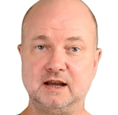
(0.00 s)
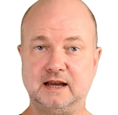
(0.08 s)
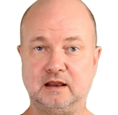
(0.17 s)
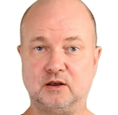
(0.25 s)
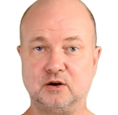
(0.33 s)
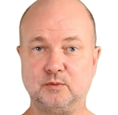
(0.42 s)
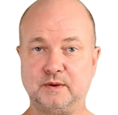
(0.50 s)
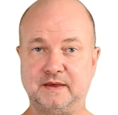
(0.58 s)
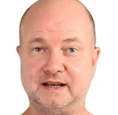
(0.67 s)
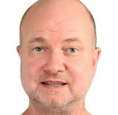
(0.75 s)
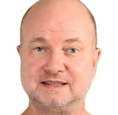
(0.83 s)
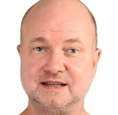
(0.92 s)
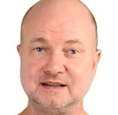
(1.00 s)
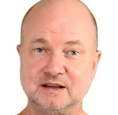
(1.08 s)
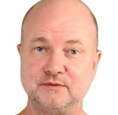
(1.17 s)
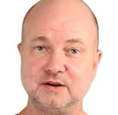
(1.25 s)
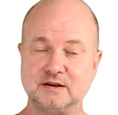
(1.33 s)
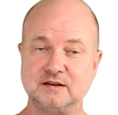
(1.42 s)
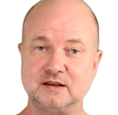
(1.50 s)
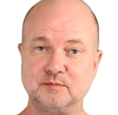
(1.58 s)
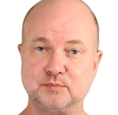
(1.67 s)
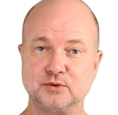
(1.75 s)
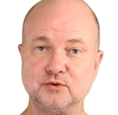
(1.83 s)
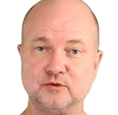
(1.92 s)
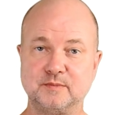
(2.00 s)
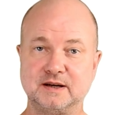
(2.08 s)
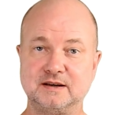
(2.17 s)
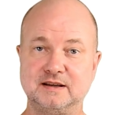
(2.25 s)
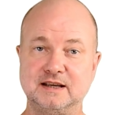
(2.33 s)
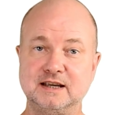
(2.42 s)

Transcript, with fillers: along with a significant improvement